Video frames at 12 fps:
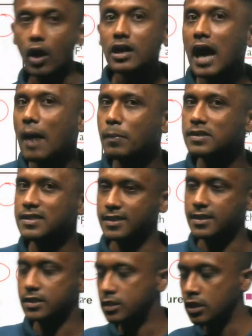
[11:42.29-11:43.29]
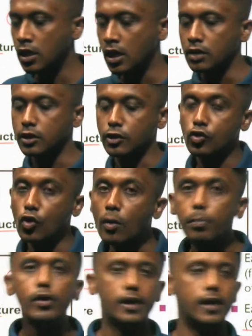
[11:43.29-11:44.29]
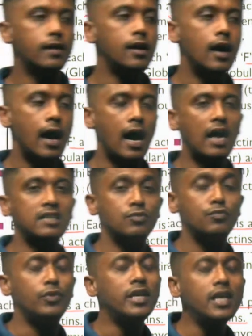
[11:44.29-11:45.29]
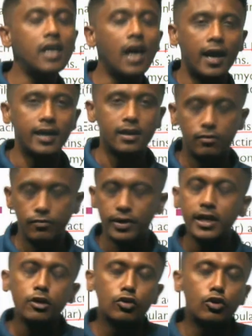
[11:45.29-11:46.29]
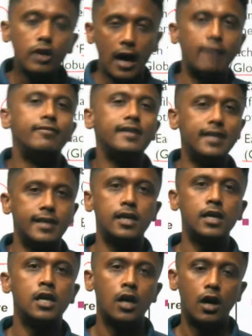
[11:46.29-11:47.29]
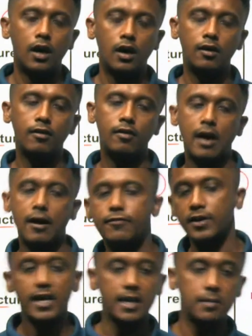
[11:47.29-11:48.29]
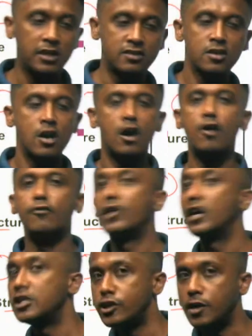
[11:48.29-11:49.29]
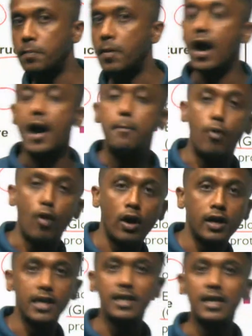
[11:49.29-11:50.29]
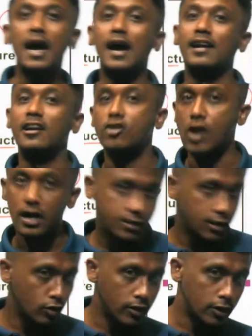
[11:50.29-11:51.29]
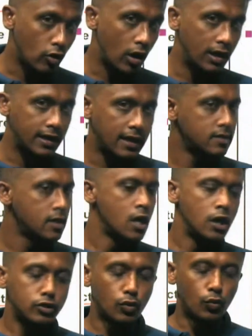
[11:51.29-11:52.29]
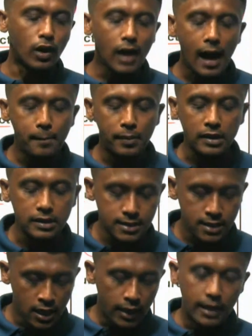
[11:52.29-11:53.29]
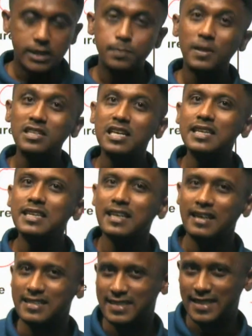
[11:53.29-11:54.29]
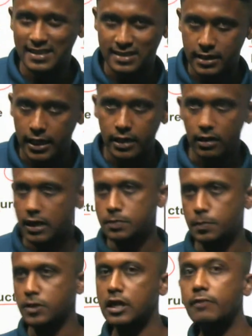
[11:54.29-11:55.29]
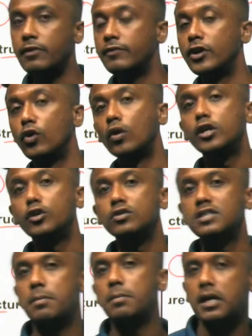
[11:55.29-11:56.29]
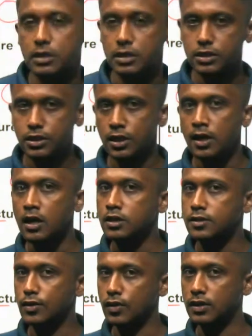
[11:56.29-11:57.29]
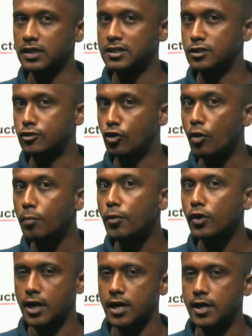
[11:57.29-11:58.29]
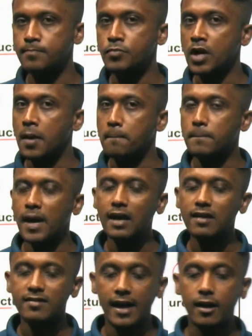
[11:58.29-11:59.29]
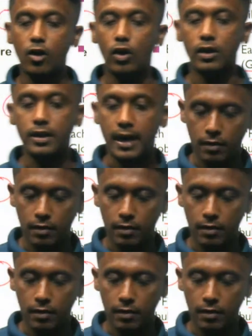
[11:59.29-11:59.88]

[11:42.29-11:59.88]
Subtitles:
happens is, the troponin has very good affinity. Affinity means a friendship, a bonding, an attraction, you can call it as. So what happens, especially in the resting state, especially when we don't use the muscles? So this troponin makes a contact,